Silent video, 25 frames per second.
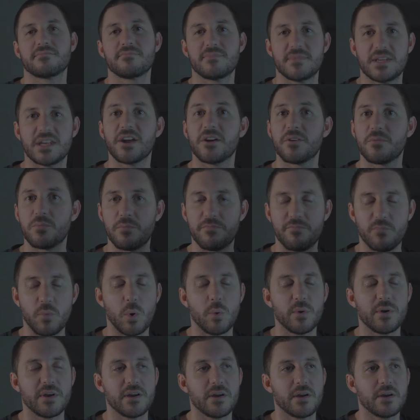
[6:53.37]
you know,
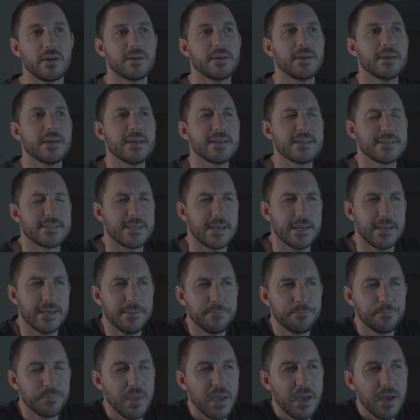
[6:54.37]
what we're
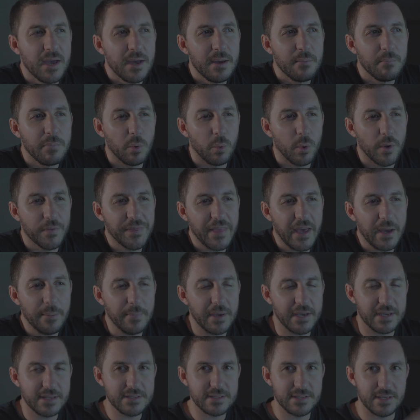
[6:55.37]
seeing. But what that
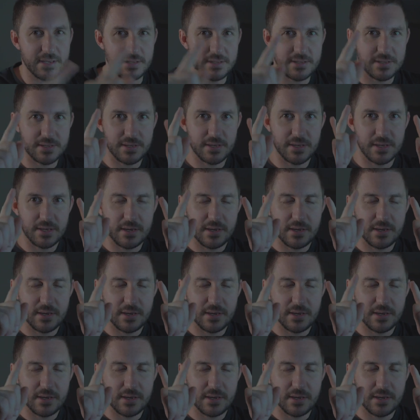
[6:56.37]
means is